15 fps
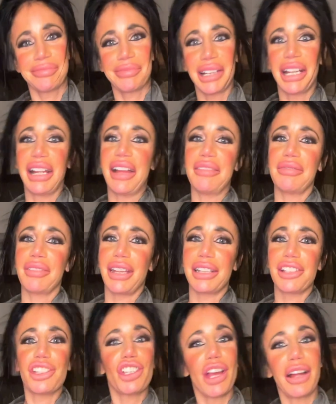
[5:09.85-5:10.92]
Again, let's
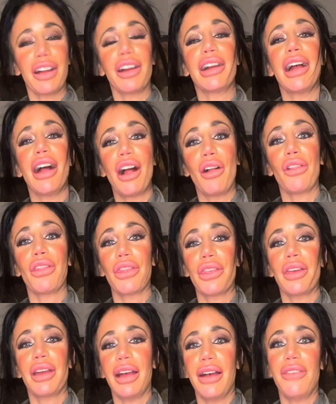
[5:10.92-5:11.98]
check our health
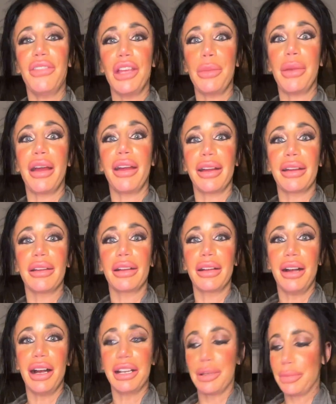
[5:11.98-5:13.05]
of the American
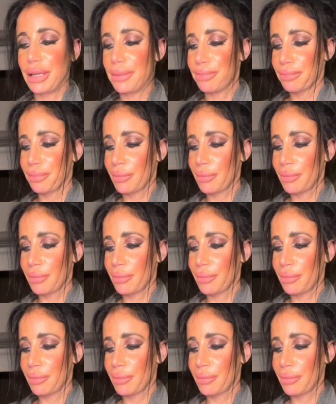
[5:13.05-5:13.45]
economy.